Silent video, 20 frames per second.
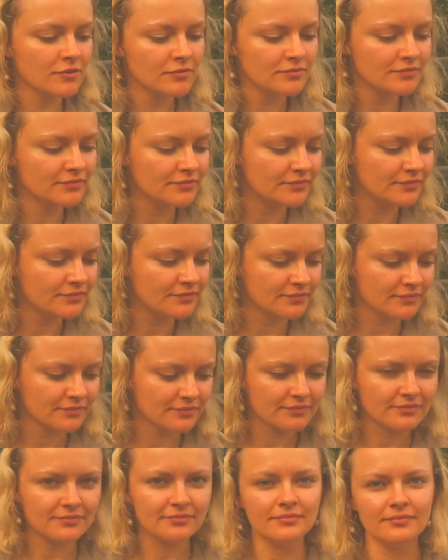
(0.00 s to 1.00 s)

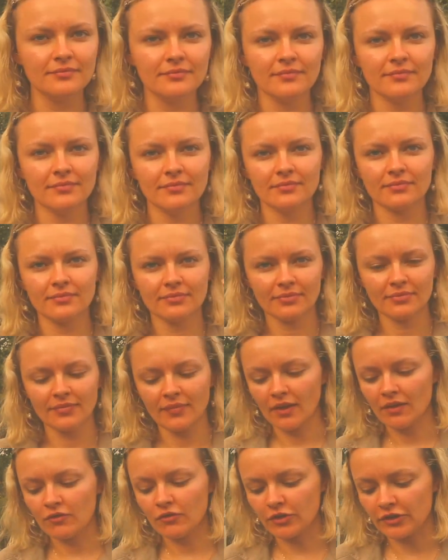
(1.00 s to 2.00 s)

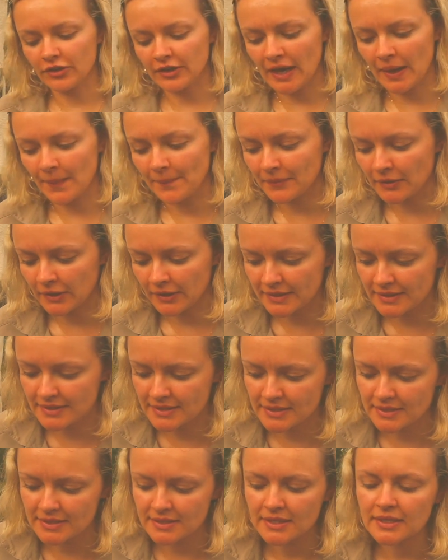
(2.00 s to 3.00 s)
for the camp
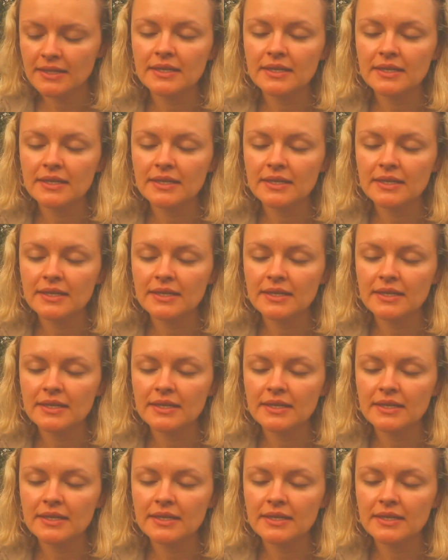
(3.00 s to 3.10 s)
nights.